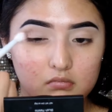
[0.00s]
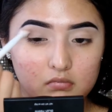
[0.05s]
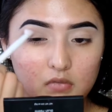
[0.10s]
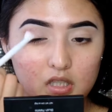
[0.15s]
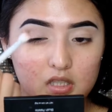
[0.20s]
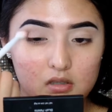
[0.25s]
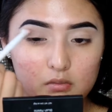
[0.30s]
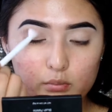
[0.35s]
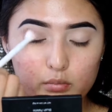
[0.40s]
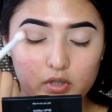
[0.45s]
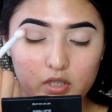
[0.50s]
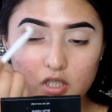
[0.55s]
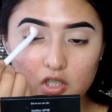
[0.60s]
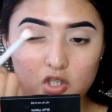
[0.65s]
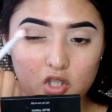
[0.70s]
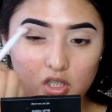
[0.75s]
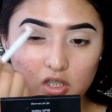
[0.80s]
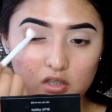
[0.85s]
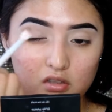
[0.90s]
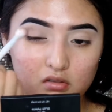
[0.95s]
That's a pretty
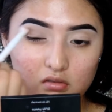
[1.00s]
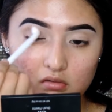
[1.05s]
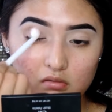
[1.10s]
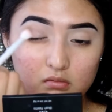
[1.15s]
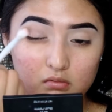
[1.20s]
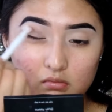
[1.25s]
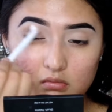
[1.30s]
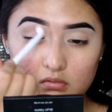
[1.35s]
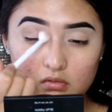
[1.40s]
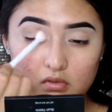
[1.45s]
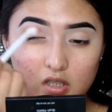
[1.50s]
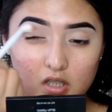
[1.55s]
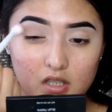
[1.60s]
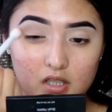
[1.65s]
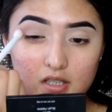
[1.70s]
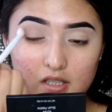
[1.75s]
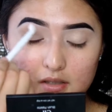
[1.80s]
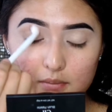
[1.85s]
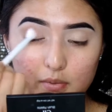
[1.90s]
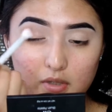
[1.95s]
shade.
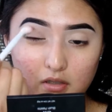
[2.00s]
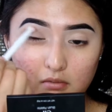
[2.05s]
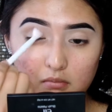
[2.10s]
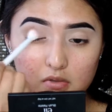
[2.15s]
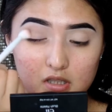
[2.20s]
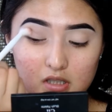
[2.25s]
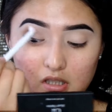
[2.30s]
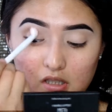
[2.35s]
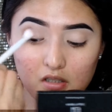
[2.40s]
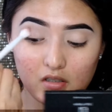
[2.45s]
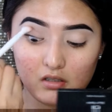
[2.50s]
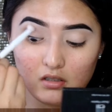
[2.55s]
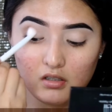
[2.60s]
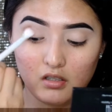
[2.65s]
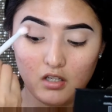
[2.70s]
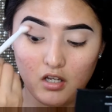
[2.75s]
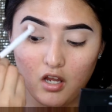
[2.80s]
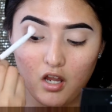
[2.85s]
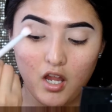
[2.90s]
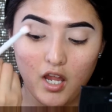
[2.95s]
It's pigmented.
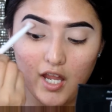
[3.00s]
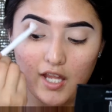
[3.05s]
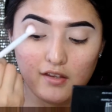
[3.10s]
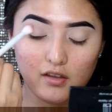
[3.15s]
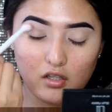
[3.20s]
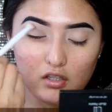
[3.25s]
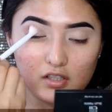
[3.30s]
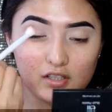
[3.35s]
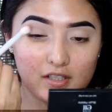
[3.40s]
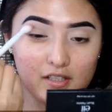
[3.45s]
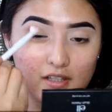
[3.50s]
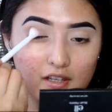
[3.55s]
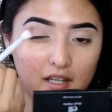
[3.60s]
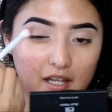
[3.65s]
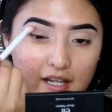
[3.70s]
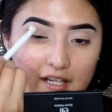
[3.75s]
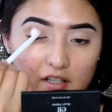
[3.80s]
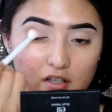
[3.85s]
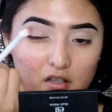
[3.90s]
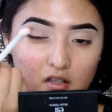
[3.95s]
It looks
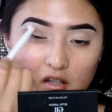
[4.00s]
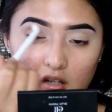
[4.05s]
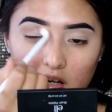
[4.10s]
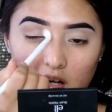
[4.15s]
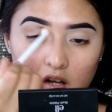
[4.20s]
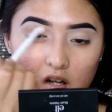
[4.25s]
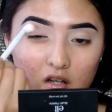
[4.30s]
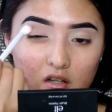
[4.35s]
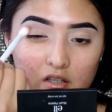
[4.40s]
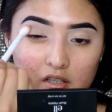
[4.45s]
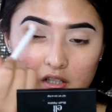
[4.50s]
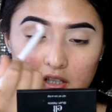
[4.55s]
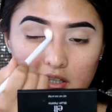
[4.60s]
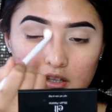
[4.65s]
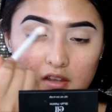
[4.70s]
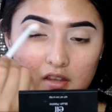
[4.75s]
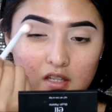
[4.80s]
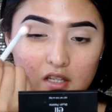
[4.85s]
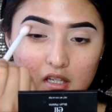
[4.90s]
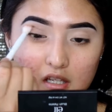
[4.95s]
lighter on
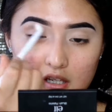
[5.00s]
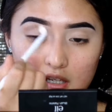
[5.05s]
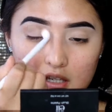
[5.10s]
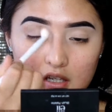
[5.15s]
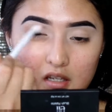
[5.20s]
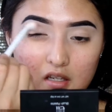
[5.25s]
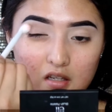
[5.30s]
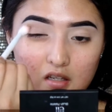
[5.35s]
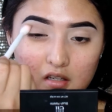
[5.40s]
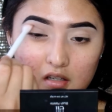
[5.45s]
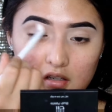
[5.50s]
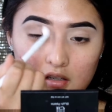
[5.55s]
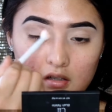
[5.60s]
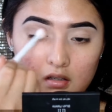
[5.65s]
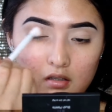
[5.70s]
the